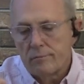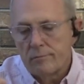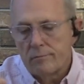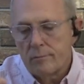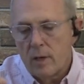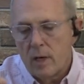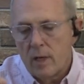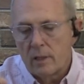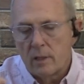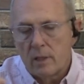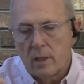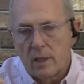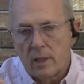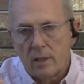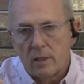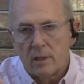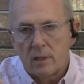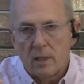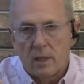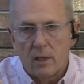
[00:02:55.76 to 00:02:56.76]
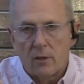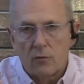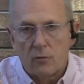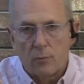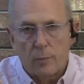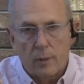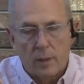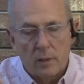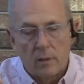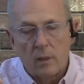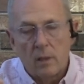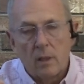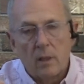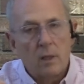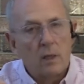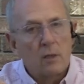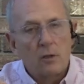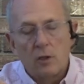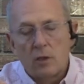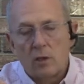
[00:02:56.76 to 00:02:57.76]
Mine kind of does, but
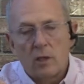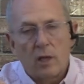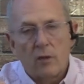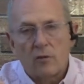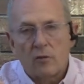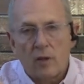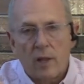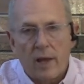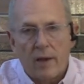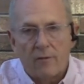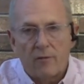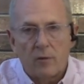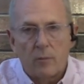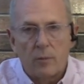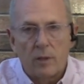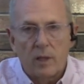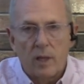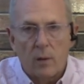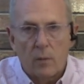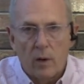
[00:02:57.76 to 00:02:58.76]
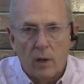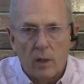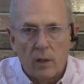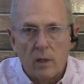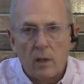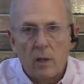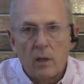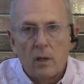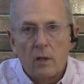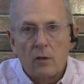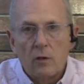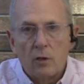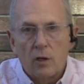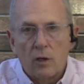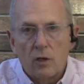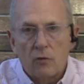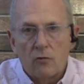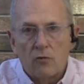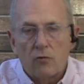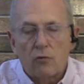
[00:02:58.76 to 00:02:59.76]
it doesn't have to be that way. You
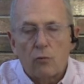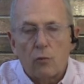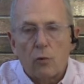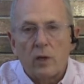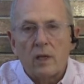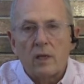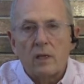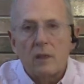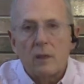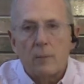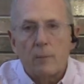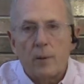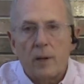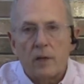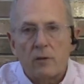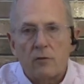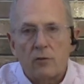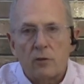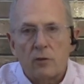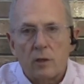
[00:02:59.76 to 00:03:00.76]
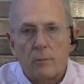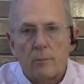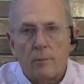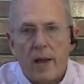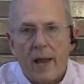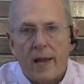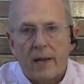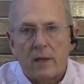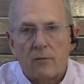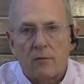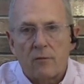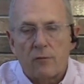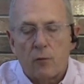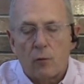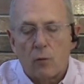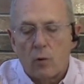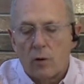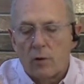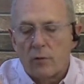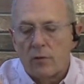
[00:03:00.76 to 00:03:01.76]
can swing the pendulum back and
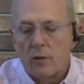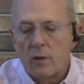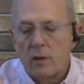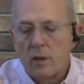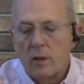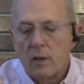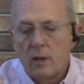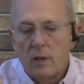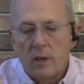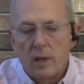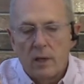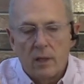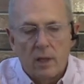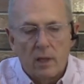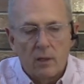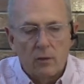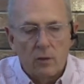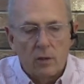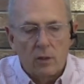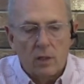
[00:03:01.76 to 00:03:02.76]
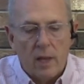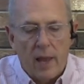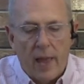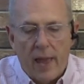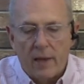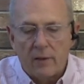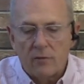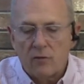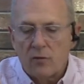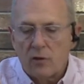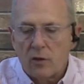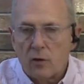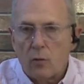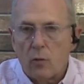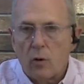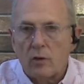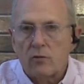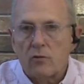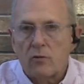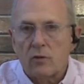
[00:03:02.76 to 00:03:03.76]
forth, and then you can ask the
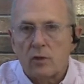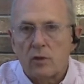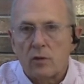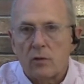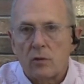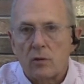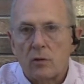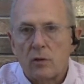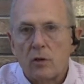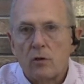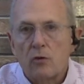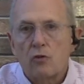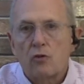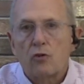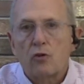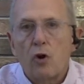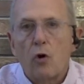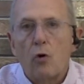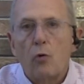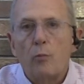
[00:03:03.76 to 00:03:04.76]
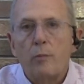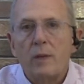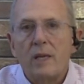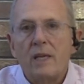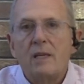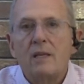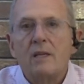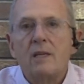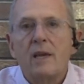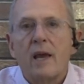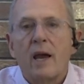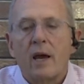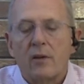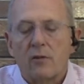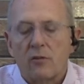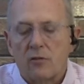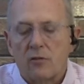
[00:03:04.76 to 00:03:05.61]
question, show me yes.